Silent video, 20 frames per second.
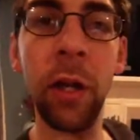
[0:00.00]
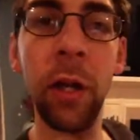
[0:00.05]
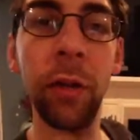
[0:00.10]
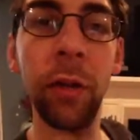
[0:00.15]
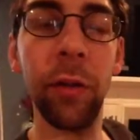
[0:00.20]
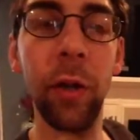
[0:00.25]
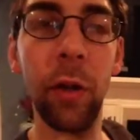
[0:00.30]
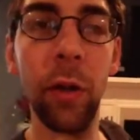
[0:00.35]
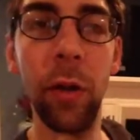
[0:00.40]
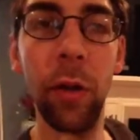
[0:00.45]

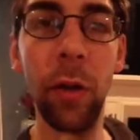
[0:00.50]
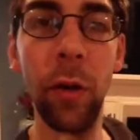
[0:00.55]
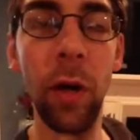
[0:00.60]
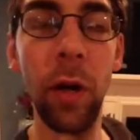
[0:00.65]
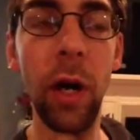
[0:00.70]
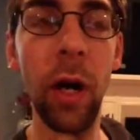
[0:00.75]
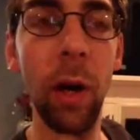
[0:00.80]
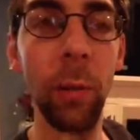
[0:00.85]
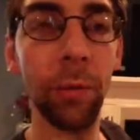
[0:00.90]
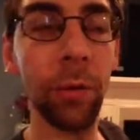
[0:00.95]
So
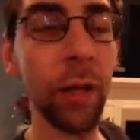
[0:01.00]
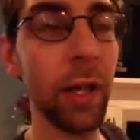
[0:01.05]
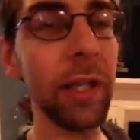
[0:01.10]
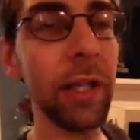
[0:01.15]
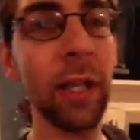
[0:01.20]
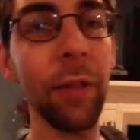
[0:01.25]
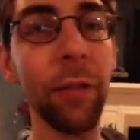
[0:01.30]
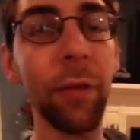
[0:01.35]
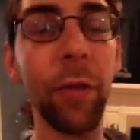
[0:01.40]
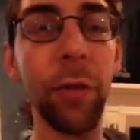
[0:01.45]
I'm trying to
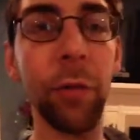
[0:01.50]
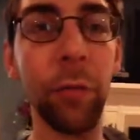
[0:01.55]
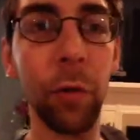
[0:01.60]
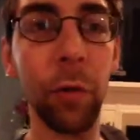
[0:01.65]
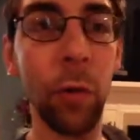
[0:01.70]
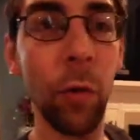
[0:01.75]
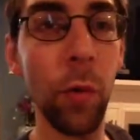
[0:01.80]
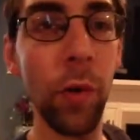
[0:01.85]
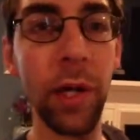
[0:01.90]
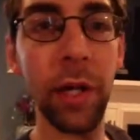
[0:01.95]
get through this real
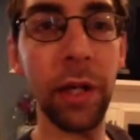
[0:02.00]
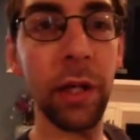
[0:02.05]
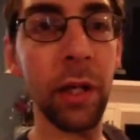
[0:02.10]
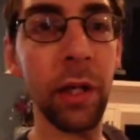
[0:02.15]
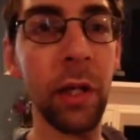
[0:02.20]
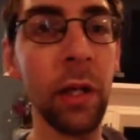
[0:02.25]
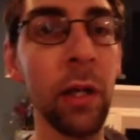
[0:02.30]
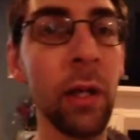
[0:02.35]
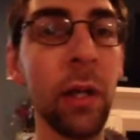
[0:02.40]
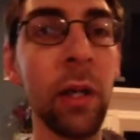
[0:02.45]
quick.
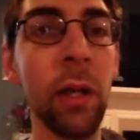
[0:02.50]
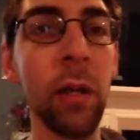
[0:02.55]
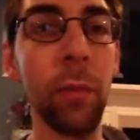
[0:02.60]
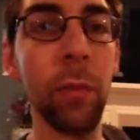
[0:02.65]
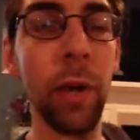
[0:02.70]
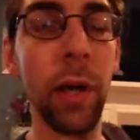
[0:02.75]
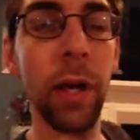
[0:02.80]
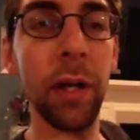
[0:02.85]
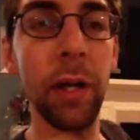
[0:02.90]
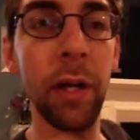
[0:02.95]

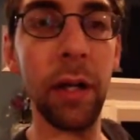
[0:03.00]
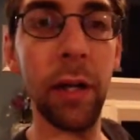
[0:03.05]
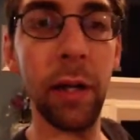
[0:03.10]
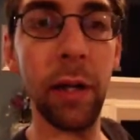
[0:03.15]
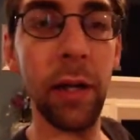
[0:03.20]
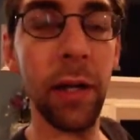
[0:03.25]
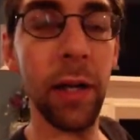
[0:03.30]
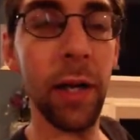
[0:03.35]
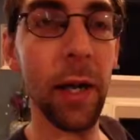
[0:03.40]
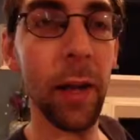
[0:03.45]
But
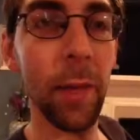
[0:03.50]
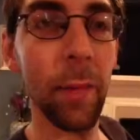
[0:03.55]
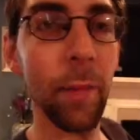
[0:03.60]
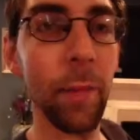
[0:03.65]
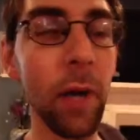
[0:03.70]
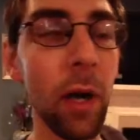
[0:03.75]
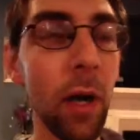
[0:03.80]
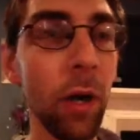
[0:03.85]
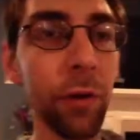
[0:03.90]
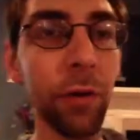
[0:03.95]

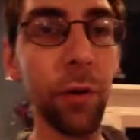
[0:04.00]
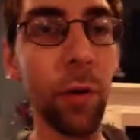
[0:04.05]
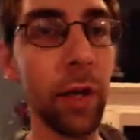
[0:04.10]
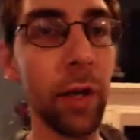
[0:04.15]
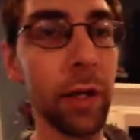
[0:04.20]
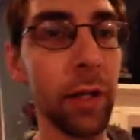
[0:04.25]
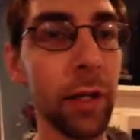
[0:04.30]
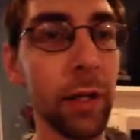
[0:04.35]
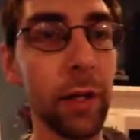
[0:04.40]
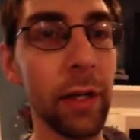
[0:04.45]
also I
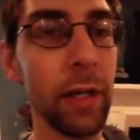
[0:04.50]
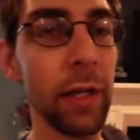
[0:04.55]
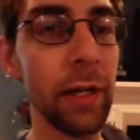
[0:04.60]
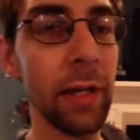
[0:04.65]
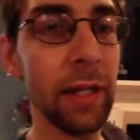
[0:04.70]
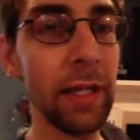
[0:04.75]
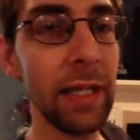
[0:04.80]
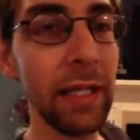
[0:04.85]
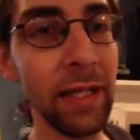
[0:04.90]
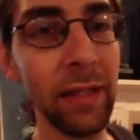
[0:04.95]
got to
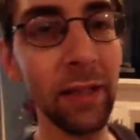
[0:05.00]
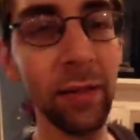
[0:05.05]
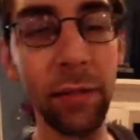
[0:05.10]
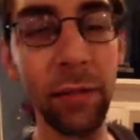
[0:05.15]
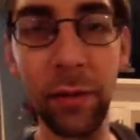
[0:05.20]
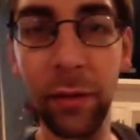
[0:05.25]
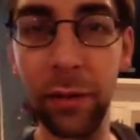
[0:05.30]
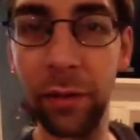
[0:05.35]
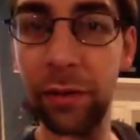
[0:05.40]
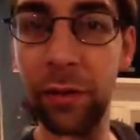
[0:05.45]
eat.
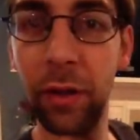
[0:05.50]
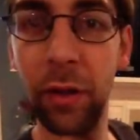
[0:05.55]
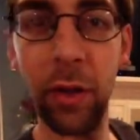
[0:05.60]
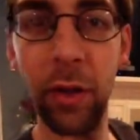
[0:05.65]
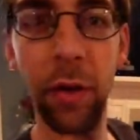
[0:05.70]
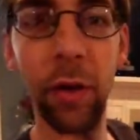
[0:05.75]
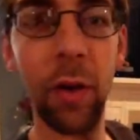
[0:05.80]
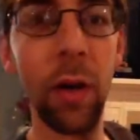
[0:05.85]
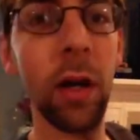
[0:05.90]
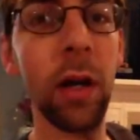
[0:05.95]

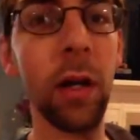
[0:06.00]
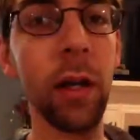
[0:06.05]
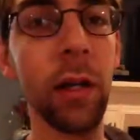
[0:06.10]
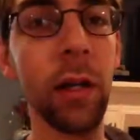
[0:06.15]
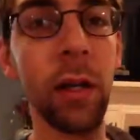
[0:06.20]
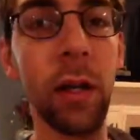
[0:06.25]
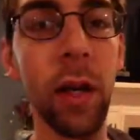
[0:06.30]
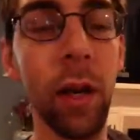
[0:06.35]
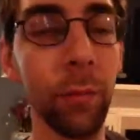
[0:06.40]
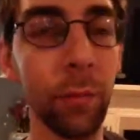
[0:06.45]
So
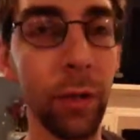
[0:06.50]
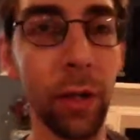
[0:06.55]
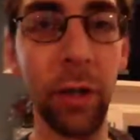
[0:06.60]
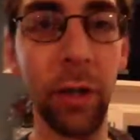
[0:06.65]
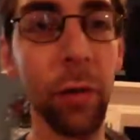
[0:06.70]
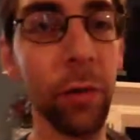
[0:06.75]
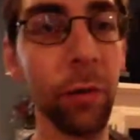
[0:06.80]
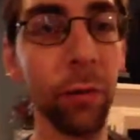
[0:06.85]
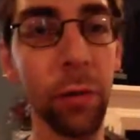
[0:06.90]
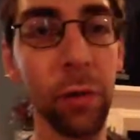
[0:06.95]
I'm trying to
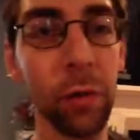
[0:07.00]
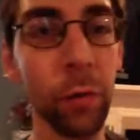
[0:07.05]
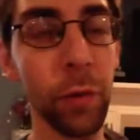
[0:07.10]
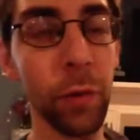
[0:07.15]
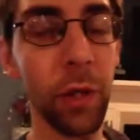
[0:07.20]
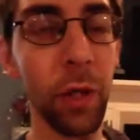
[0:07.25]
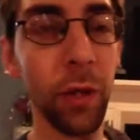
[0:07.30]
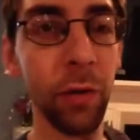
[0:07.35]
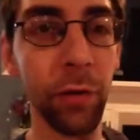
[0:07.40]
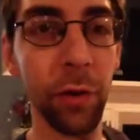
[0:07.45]
do this really
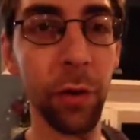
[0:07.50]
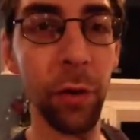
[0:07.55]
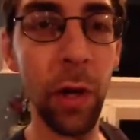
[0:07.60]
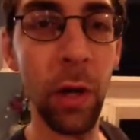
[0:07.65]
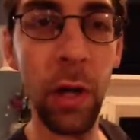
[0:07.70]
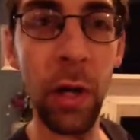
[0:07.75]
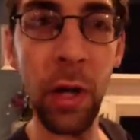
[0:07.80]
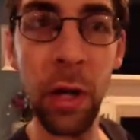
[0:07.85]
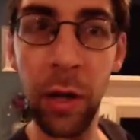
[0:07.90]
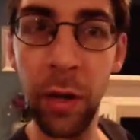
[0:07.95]
quick also.
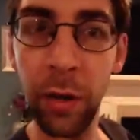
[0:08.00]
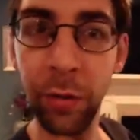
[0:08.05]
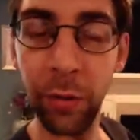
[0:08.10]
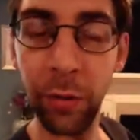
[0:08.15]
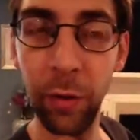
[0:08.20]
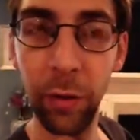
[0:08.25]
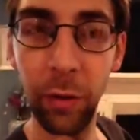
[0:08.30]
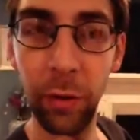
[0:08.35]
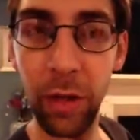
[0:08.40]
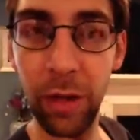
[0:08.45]

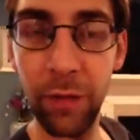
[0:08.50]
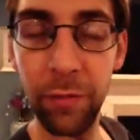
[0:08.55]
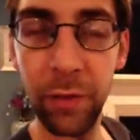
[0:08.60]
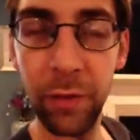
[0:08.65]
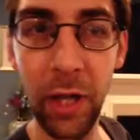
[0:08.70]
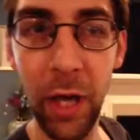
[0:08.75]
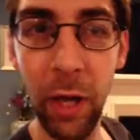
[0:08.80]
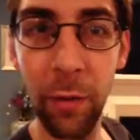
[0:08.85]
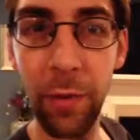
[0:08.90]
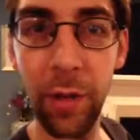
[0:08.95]
So leave a
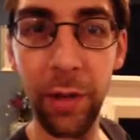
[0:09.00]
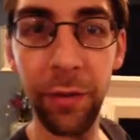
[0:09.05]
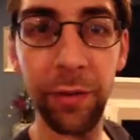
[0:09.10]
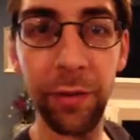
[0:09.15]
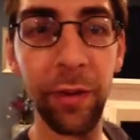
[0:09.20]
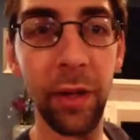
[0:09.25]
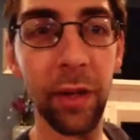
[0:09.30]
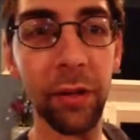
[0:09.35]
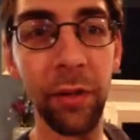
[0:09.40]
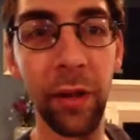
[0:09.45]
comment
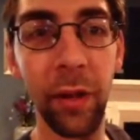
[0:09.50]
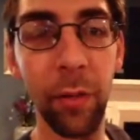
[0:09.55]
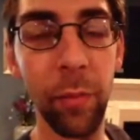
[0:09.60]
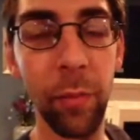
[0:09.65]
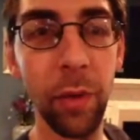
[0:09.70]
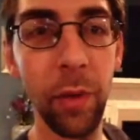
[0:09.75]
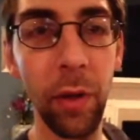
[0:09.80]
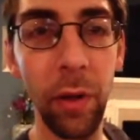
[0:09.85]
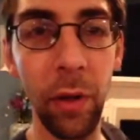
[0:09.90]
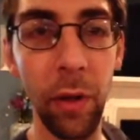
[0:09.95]
section
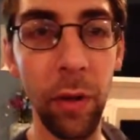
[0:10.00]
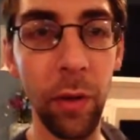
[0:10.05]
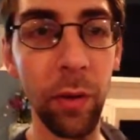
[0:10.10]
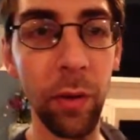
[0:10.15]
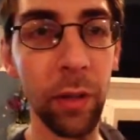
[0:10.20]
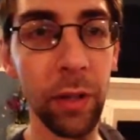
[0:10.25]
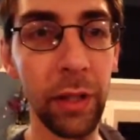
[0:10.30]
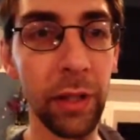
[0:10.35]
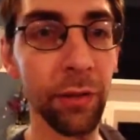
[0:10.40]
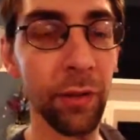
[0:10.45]
below,
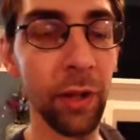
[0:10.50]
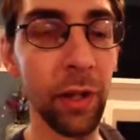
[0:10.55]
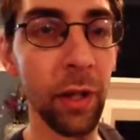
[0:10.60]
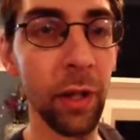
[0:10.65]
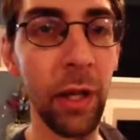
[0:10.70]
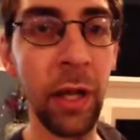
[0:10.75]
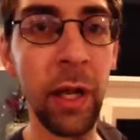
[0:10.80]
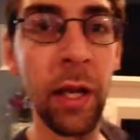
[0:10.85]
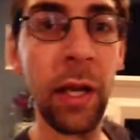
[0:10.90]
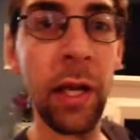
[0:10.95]
like I said,
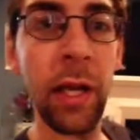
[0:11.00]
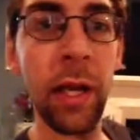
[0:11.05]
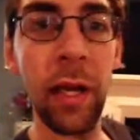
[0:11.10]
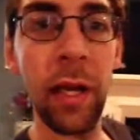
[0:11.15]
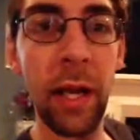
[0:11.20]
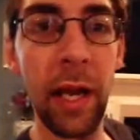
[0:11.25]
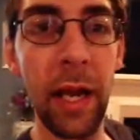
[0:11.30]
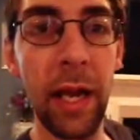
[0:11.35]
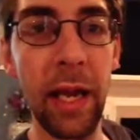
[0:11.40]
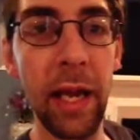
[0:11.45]

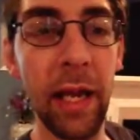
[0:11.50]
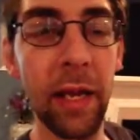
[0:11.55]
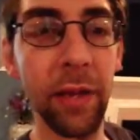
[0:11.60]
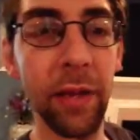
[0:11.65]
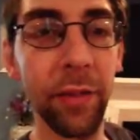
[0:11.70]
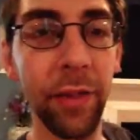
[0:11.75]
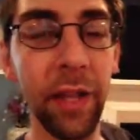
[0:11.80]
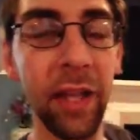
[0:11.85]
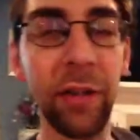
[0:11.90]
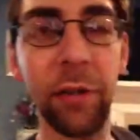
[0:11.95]

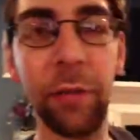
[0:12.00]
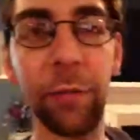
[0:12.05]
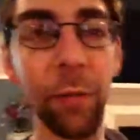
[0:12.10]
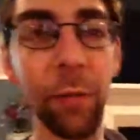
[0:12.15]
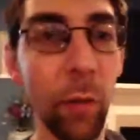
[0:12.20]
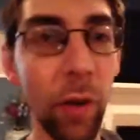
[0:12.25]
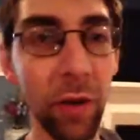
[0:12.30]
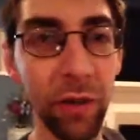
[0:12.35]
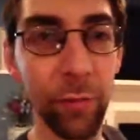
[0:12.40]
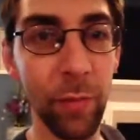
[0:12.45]
and thanks
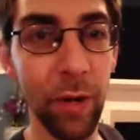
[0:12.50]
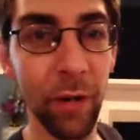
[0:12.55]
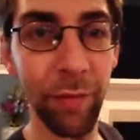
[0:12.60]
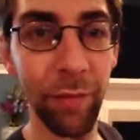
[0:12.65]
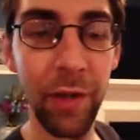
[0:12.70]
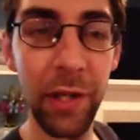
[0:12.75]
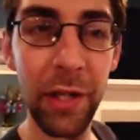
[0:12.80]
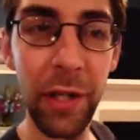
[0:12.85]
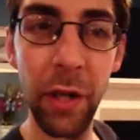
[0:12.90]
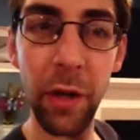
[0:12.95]
for watching my
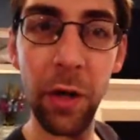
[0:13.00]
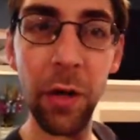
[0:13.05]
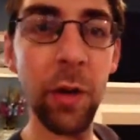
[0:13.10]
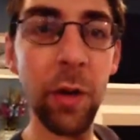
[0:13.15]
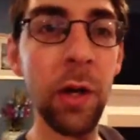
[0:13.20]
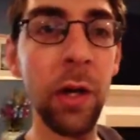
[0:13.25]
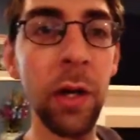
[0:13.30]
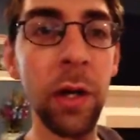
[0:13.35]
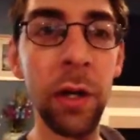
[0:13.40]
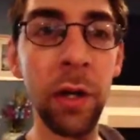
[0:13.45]

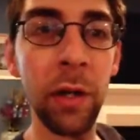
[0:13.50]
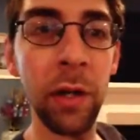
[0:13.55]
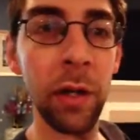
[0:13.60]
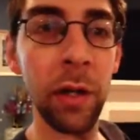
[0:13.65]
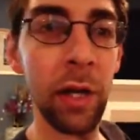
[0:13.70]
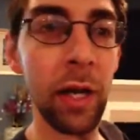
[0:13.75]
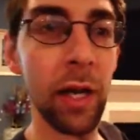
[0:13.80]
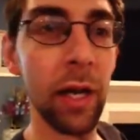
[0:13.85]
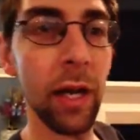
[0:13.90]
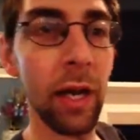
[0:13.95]
video,
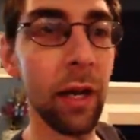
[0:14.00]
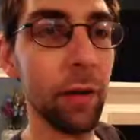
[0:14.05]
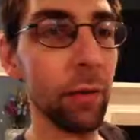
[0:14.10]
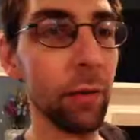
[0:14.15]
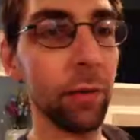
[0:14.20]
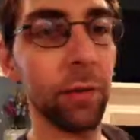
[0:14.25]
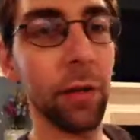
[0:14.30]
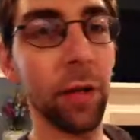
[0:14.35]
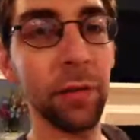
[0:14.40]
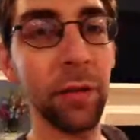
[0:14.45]
and I
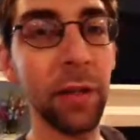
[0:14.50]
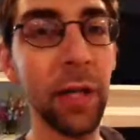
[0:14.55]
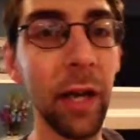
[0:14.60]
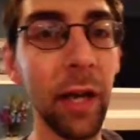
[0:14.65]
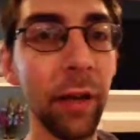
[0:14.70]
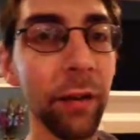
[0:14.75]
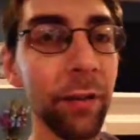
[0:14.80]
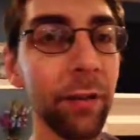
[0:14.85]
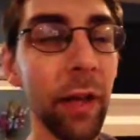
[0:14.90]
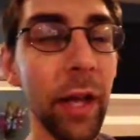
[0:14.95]
will talk to you
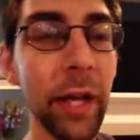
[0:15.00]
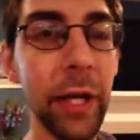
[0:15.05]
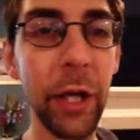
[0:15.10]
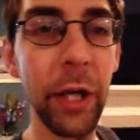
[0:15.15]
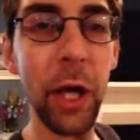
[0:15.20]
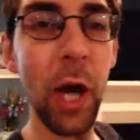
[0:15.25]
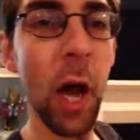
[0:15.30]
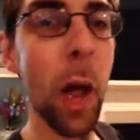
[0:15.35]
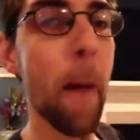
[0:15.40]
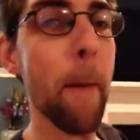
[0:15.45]
guys
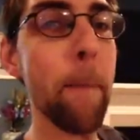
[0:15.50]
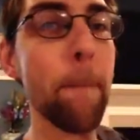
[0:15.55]
later.